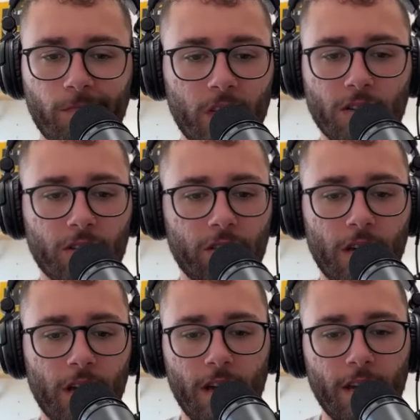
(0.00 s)
there's
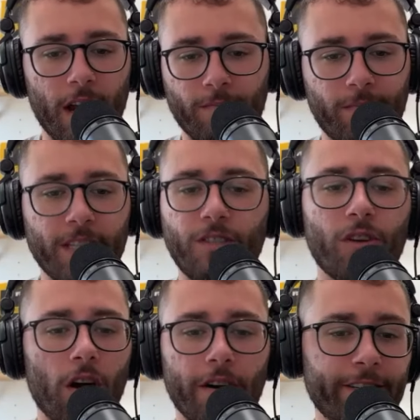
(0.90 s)
you know he's
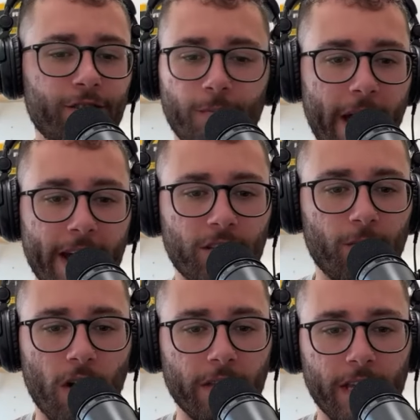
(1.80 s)
already surpassed
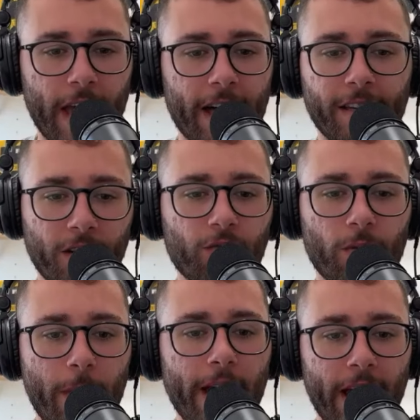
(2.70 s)
Demarvin Leal, and he'll
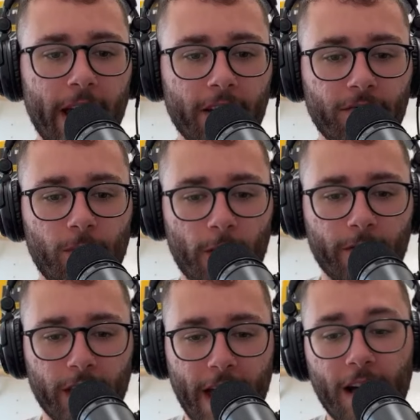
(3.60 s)
remain ahead of
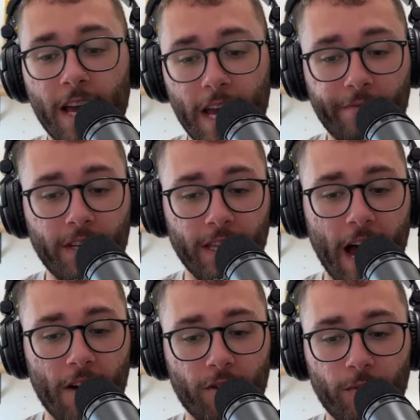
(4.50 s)
Demarvin Leal. If Dean
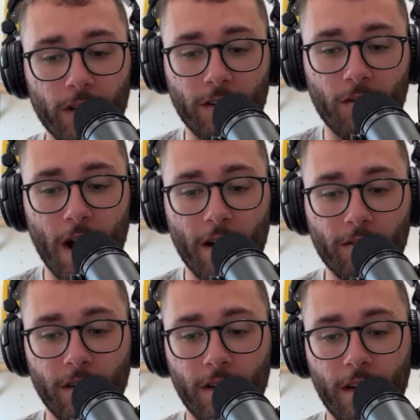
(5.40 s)
Lowry wasn't
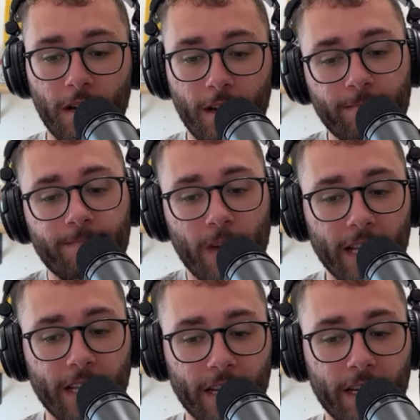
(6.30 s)
around, I
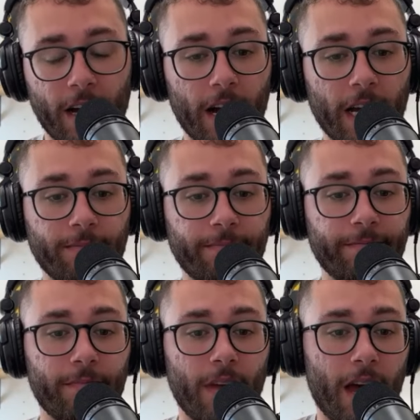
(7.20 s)
think uh
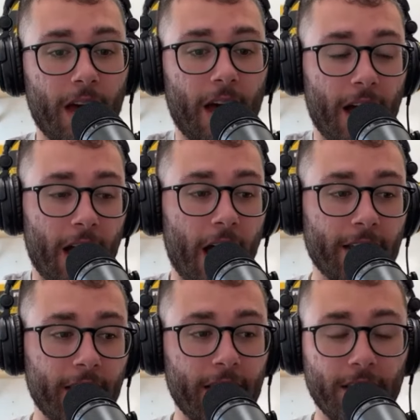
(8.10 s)
I, I
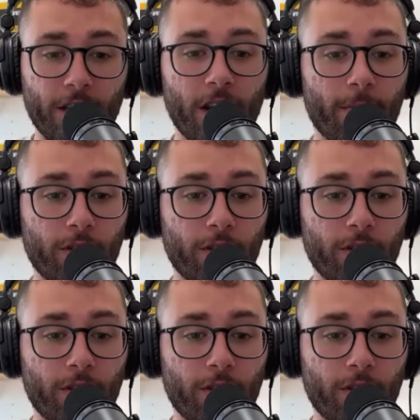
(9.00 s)
think he's the number